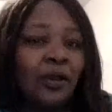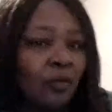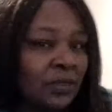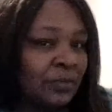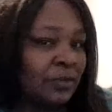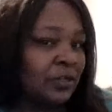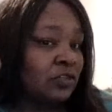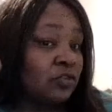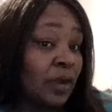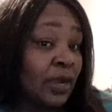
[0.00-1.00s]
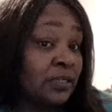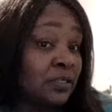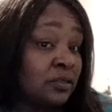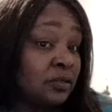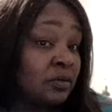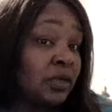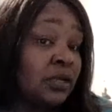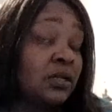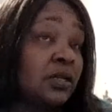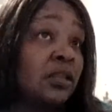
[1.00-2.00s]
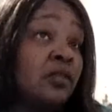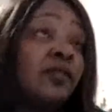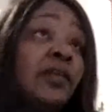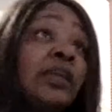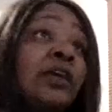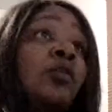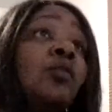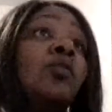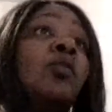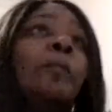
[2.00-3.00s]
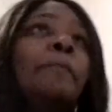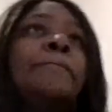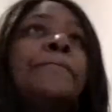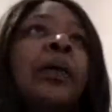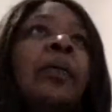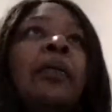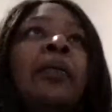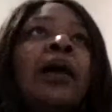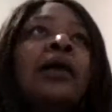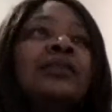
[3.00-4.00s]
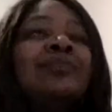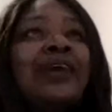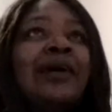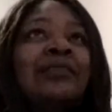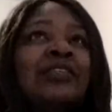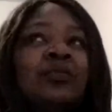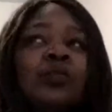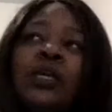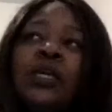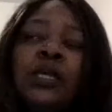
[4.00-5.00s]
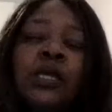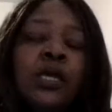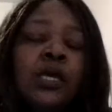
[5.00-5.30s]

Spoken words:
which I'm going to try to do another video sometime this week,